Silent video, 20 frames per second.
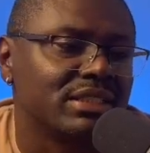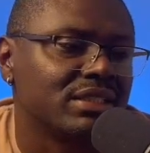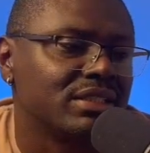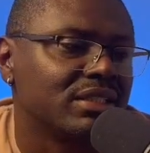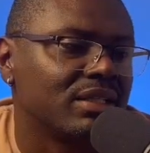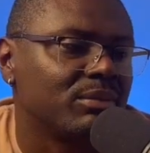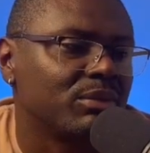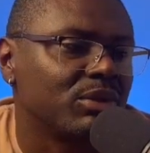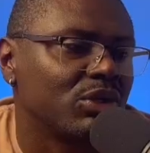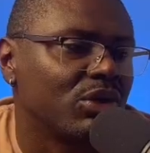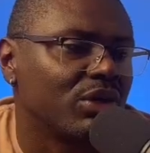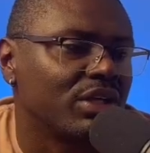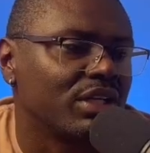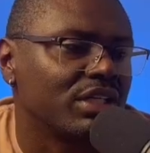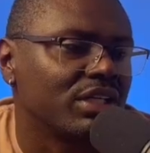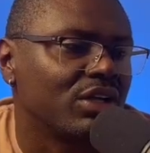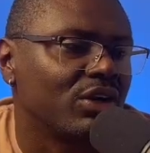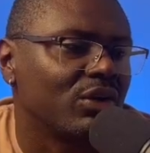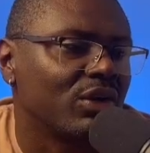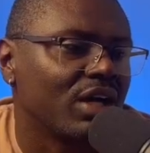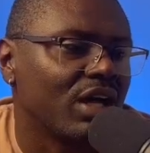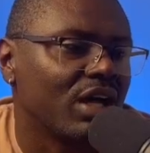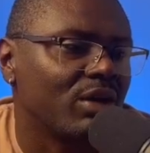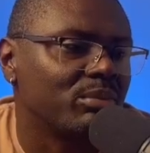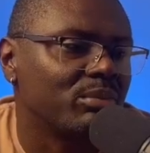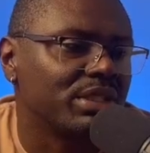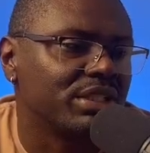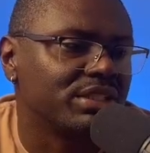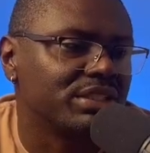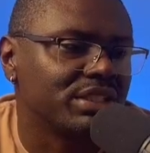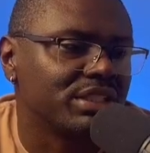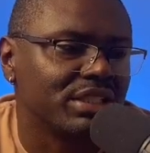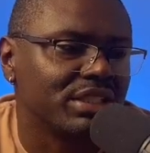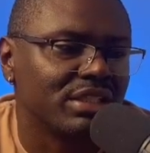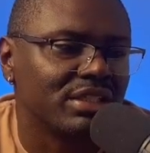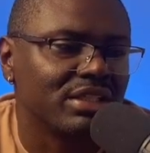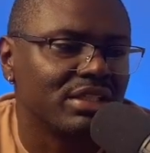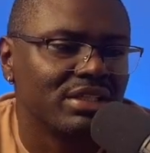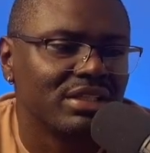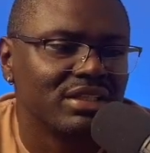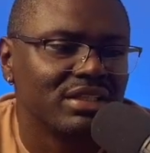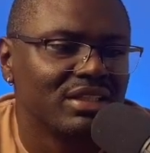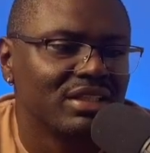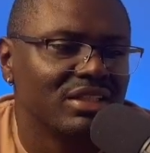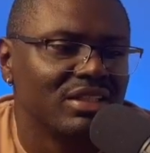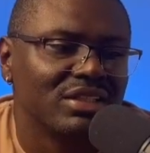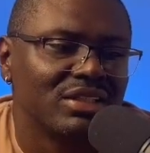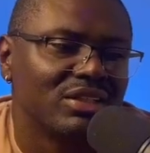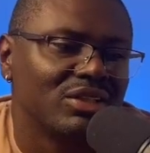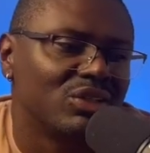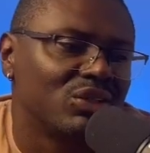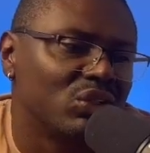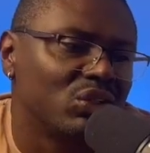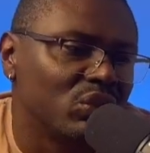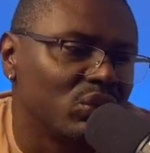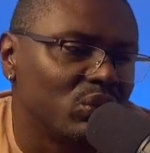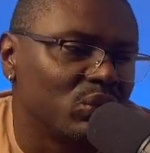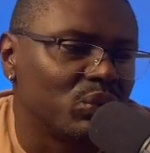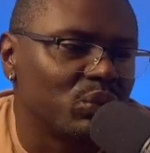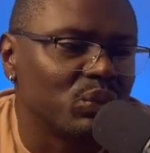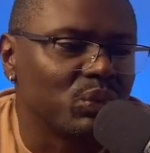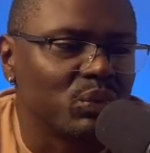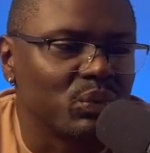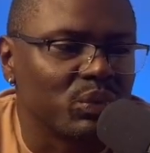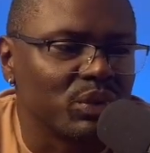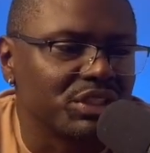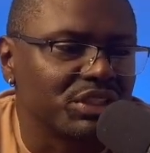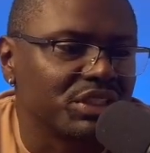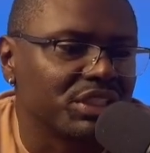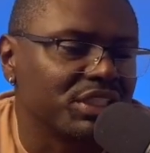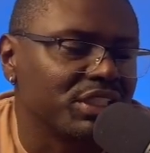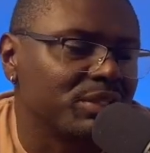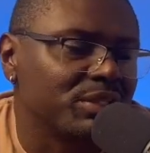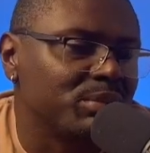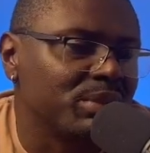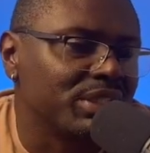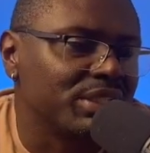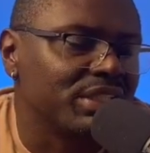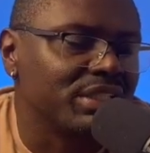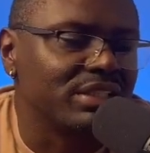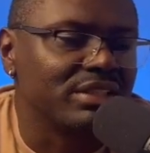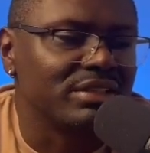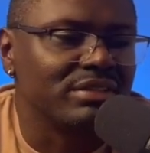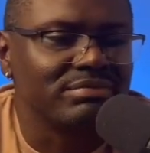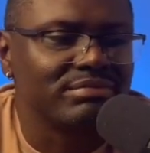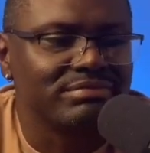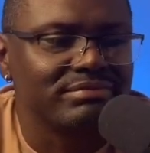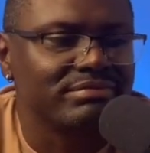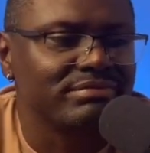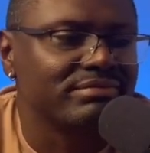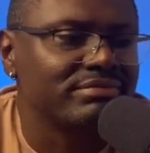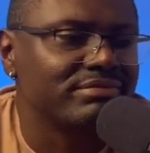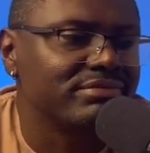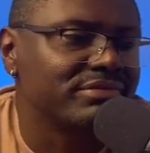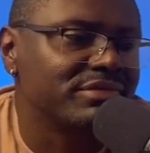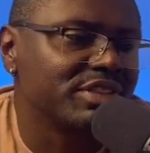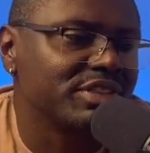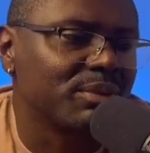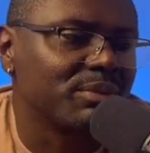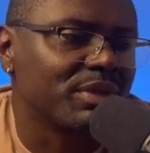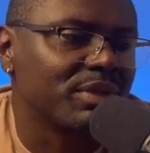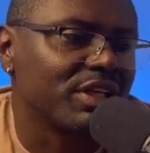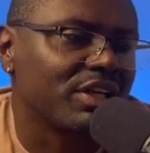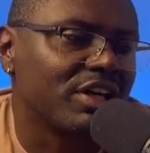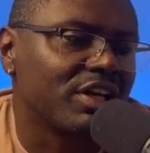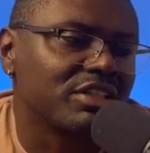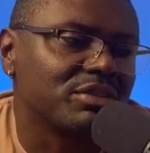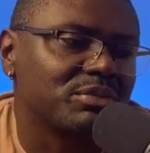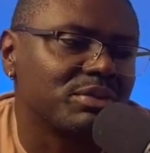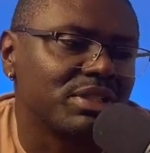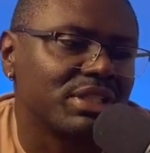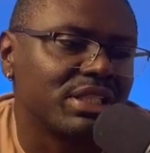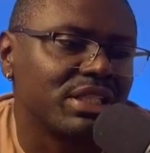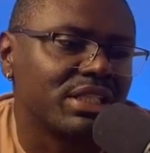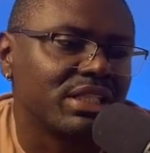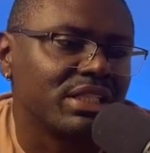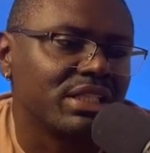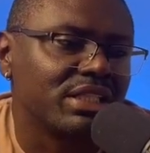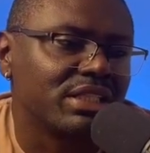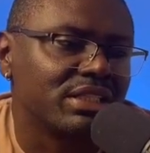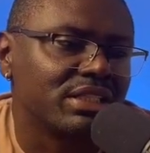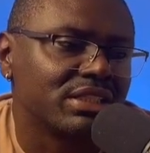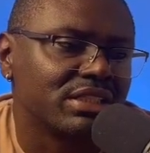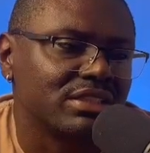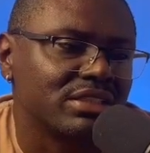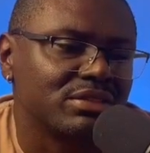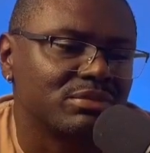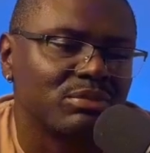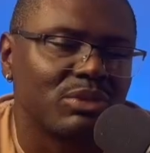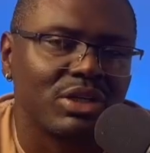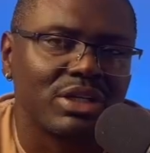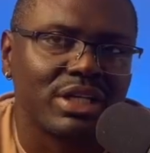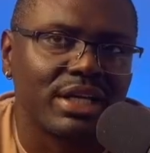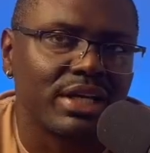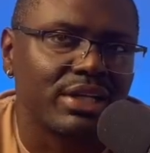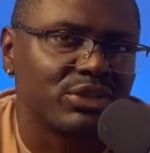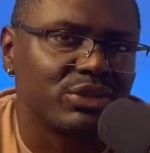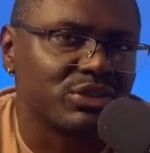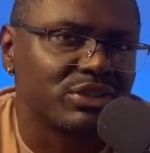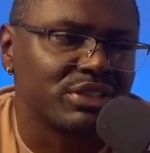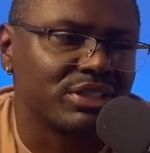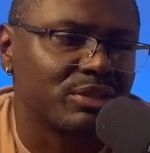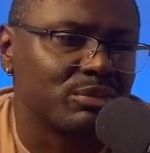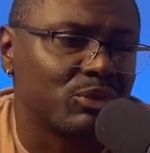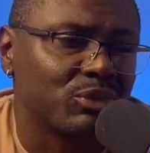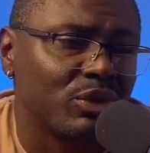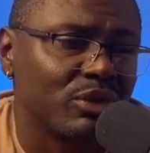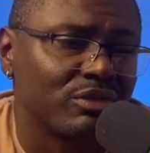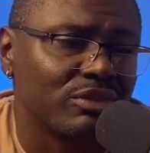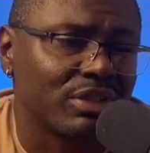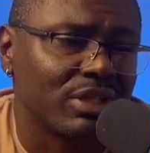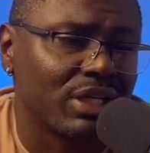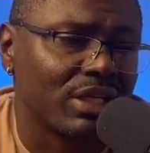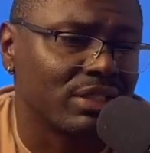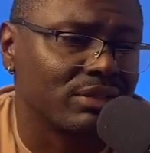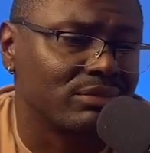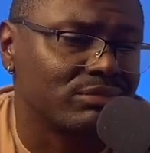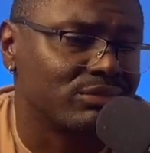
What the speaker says: gonna go ahead and go Kyle Pitts here, which could be something that cost me in the end because Mark Andrews ended up going for like